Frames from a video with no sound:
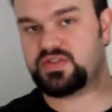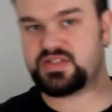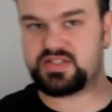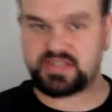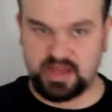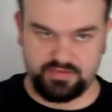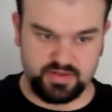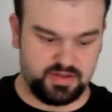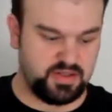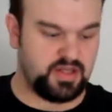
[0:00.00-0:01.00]

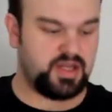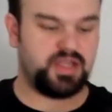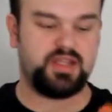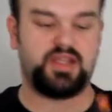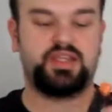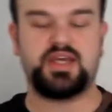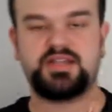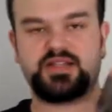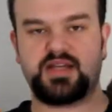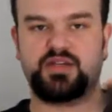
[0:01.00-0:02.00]
discovered.
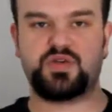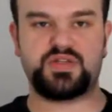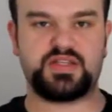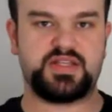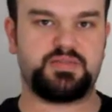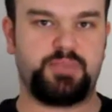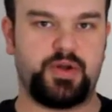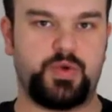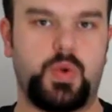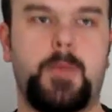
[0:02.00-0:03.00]
Yes, it uses this
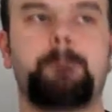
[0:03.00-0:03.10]
bottle,